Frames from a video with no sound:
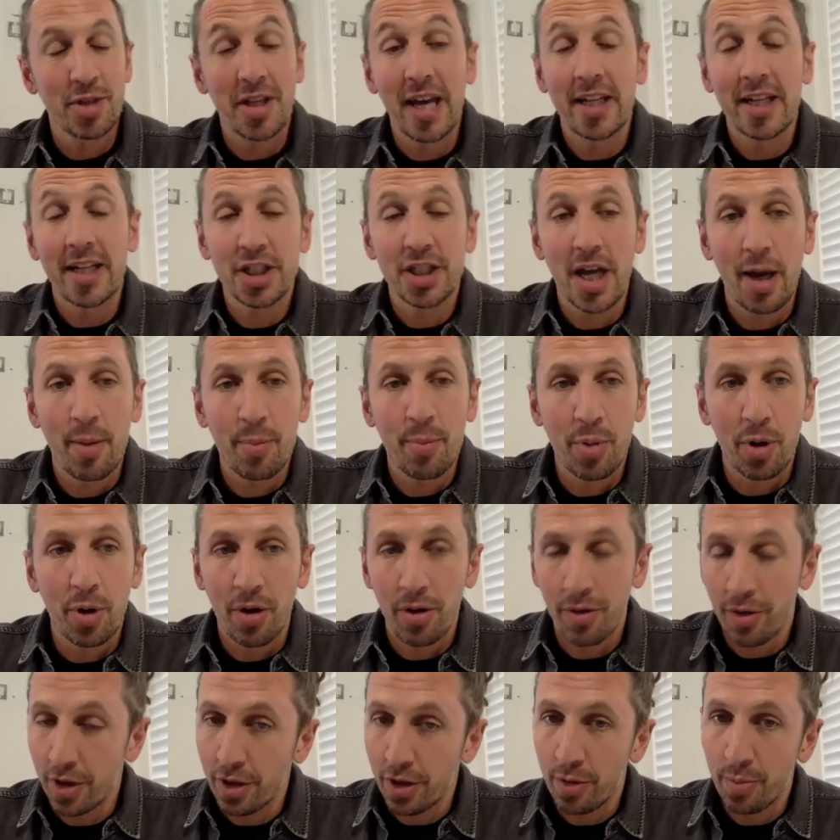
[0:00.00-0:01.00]
that
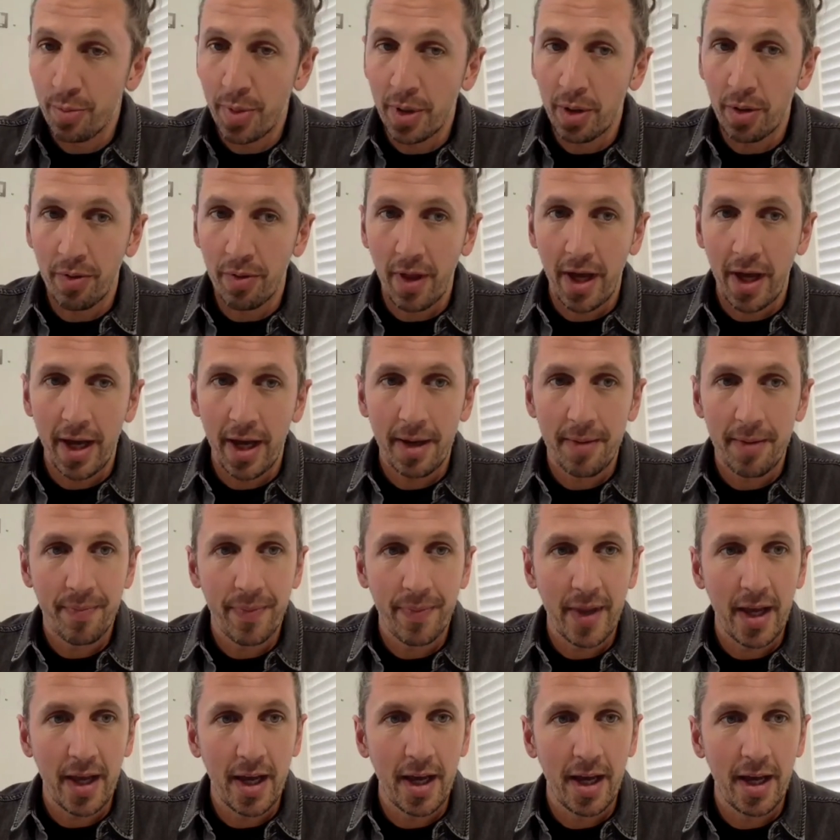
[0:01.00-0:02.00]
chatbot that you built there,
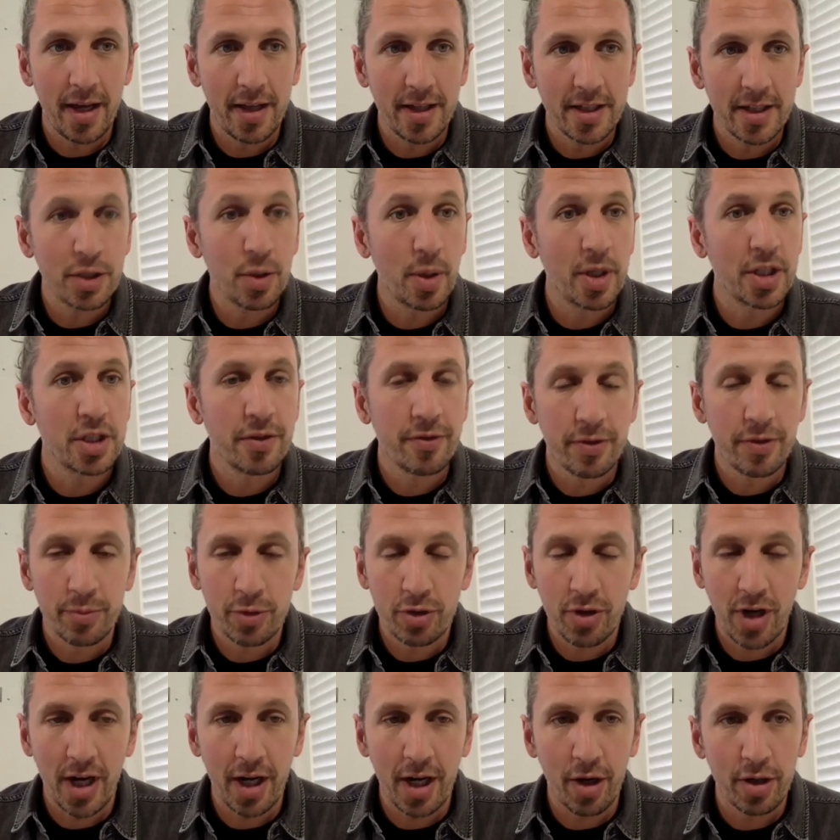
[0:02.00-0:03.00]
uh, this question from
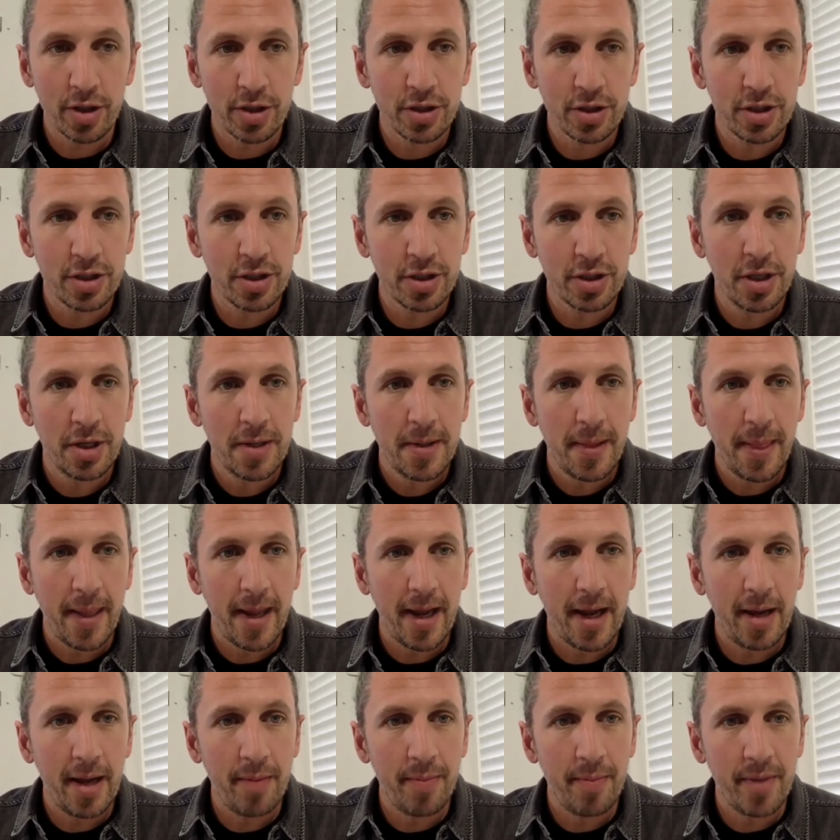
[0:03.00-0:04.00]
Dragos:
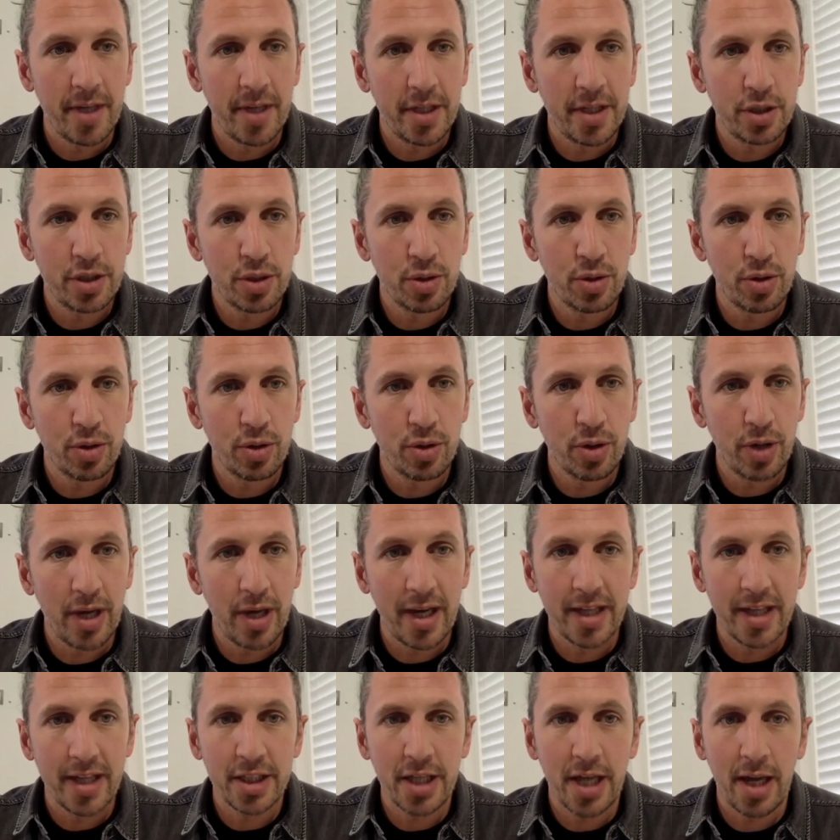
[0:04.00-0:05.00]
um, Is your
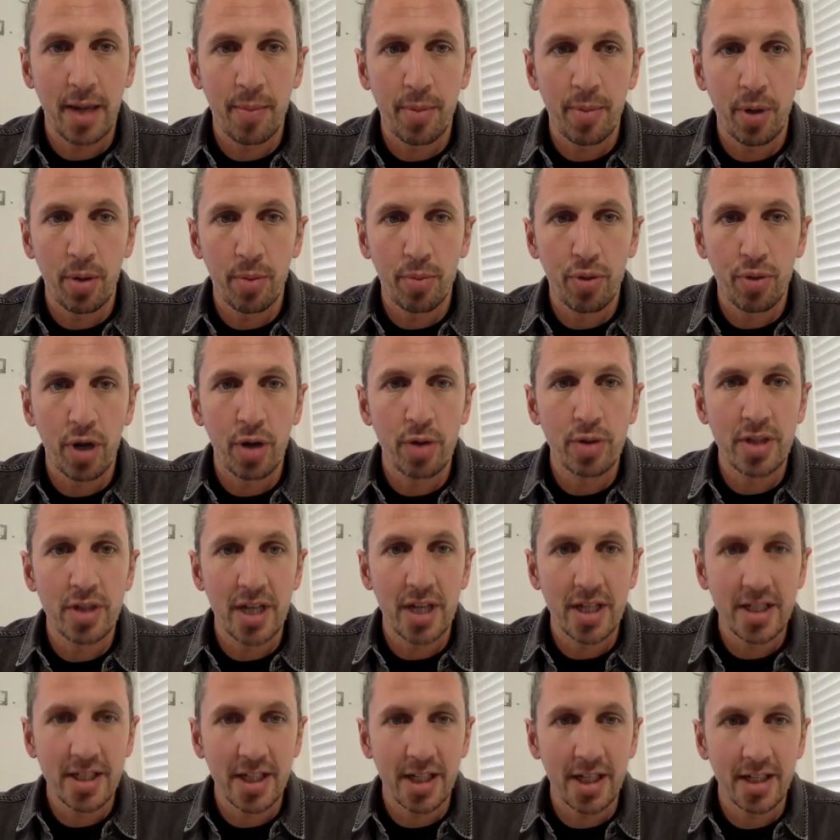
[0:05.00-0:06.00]
uh, chatbot
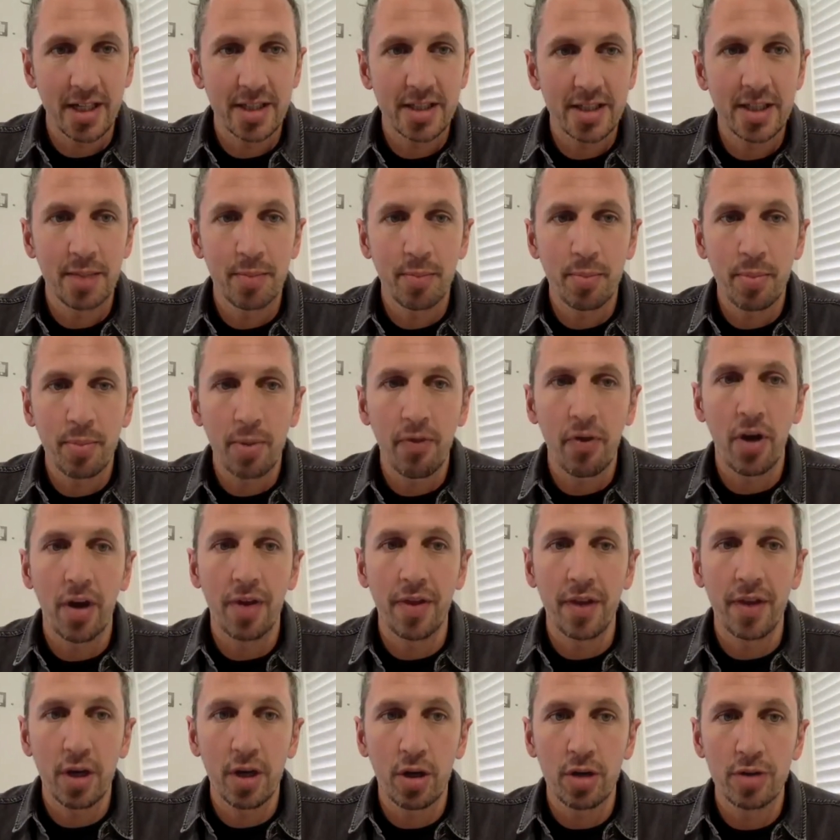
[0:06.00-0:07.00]
processing and simplifying
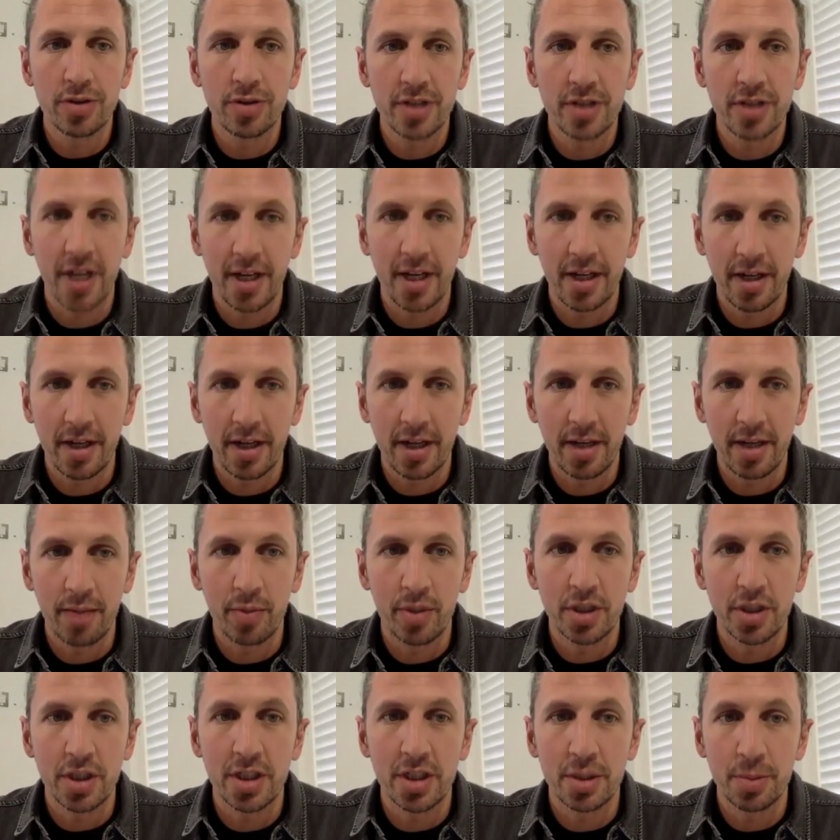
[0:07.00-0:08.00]
the content in
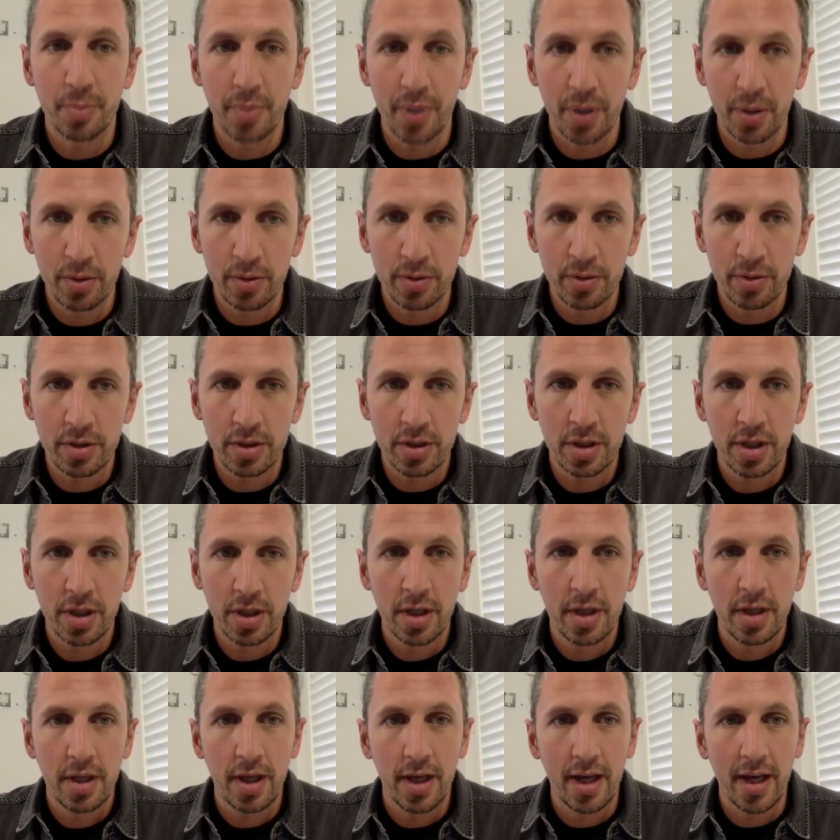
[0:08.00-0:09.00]
which it is built?
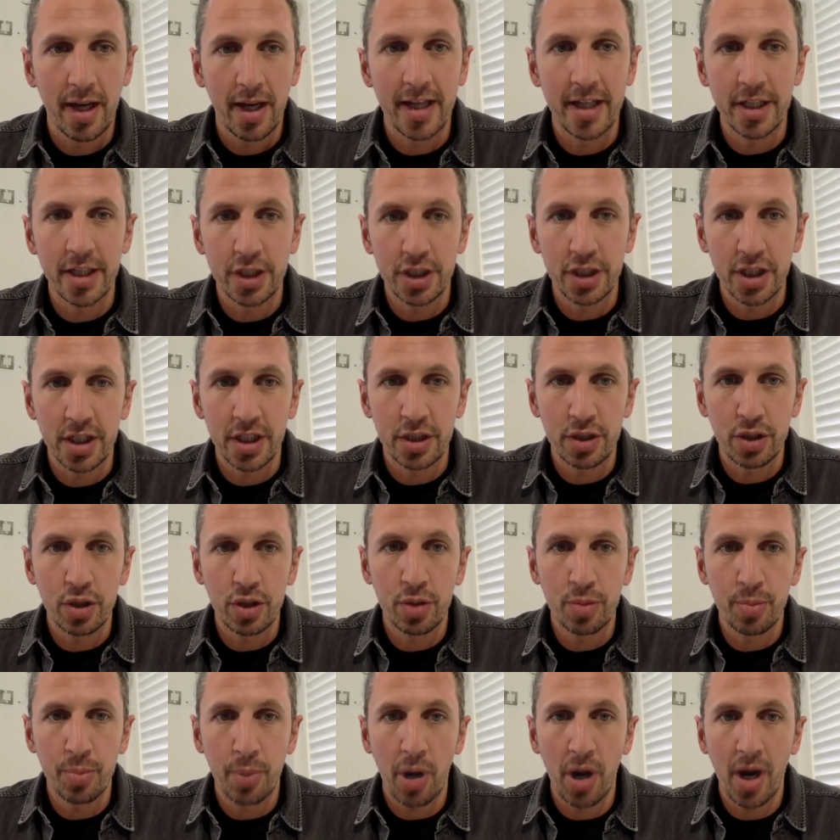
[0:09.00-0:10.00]
Uh, e.g., do
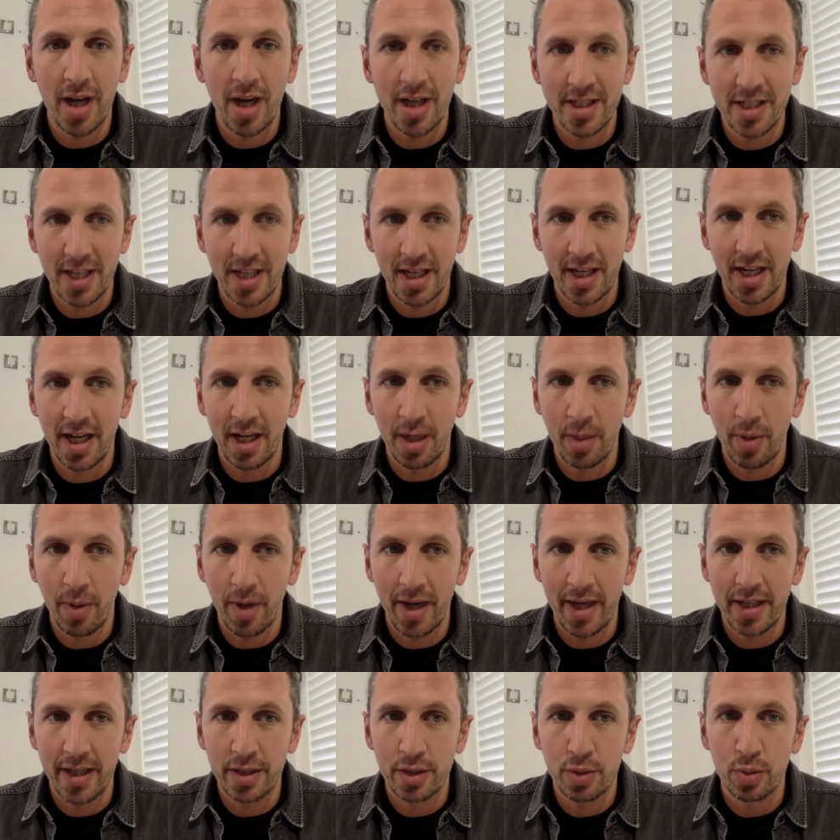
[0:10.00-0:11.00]
you bias it in any
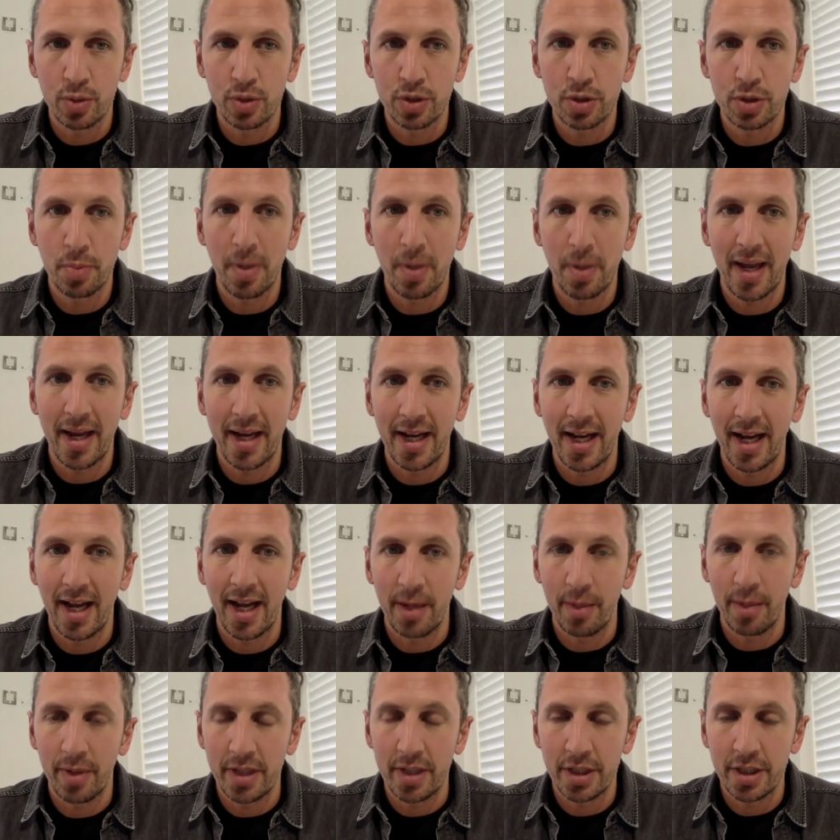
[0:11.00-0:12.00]
way towards plain
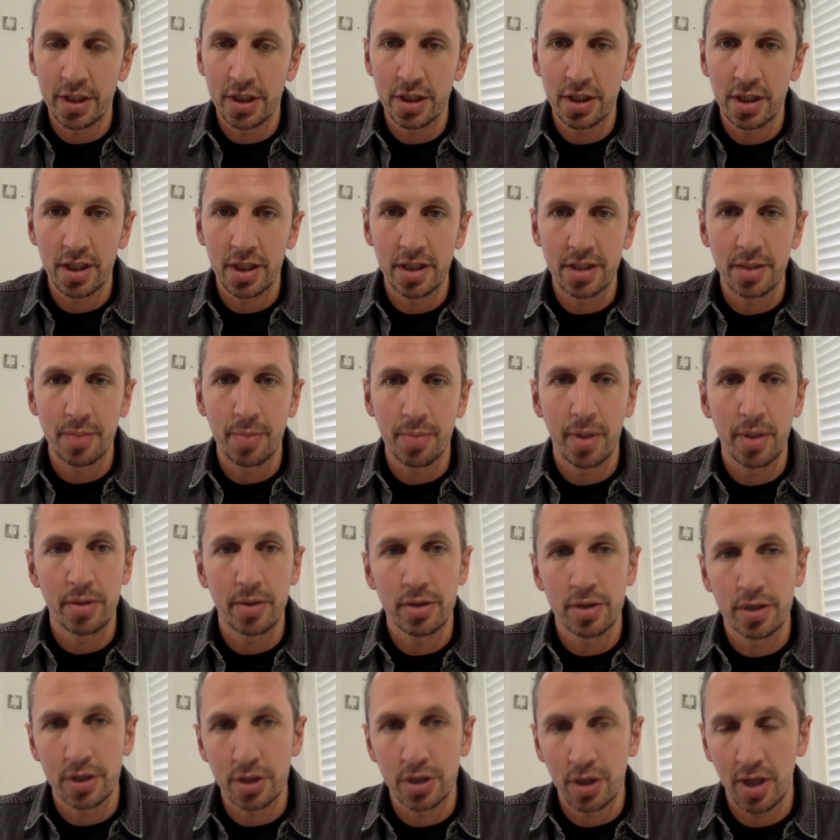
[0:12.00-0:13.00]
language as
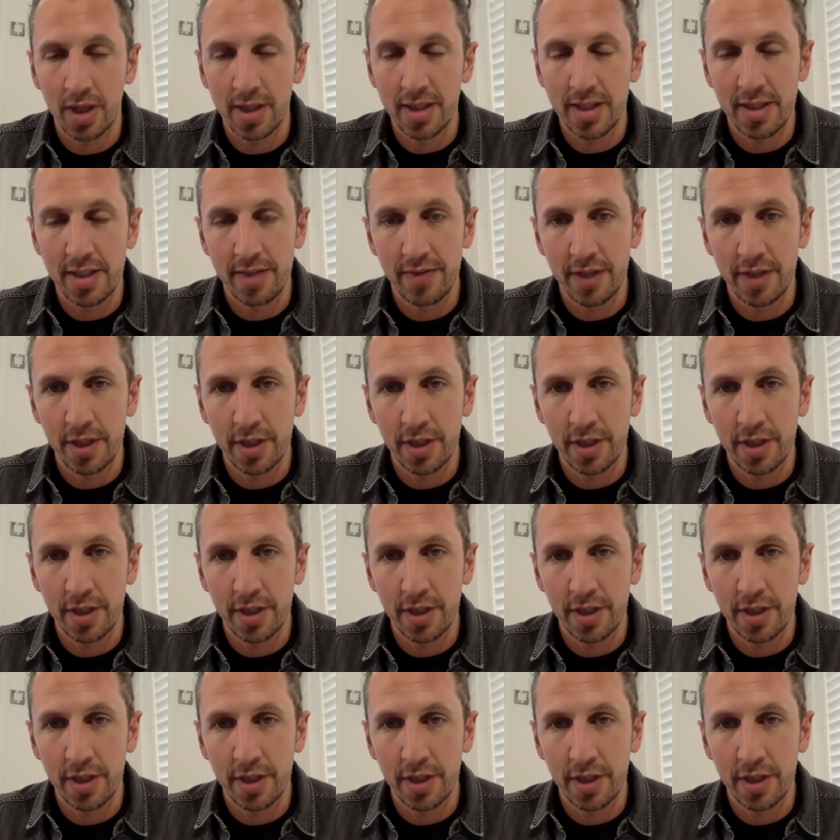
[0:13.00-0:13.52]
opposed to scientific